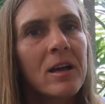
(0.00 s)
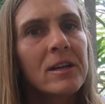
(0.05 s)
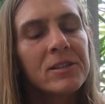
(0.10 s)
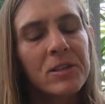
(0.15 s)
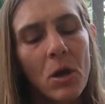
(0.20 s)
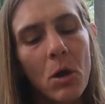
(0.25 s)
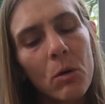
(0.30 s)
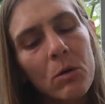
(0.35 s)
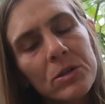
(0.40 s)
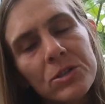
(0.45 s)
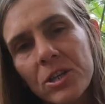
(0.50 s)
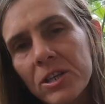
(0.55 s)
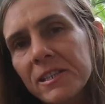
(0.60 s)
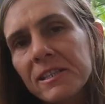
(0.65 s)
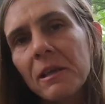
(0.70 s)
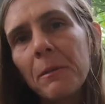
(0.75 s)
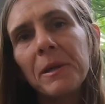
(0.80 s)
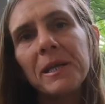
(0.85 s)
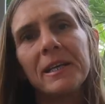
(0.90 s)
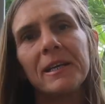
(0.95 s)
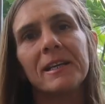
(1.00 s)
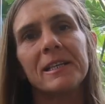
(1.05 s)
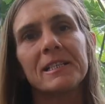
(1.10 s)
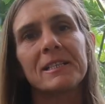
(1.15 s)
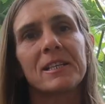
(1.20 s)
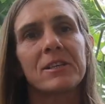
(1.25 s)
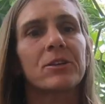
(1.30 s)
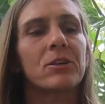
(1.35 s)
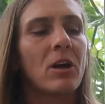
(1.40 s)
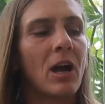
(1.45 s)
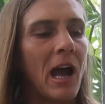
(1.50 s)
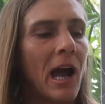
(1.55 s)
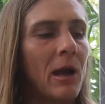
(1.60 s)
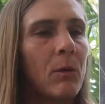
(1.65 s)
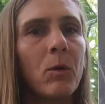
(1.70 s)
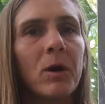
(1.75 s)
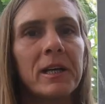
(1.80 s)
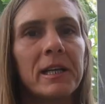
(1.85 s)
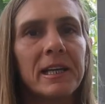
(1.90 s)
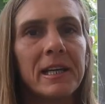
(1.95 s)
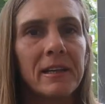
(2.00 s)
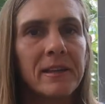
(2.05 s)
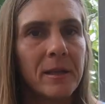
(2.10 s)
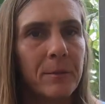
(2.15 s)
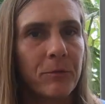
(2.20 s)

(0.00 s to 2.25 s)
So just something to consider. I want to get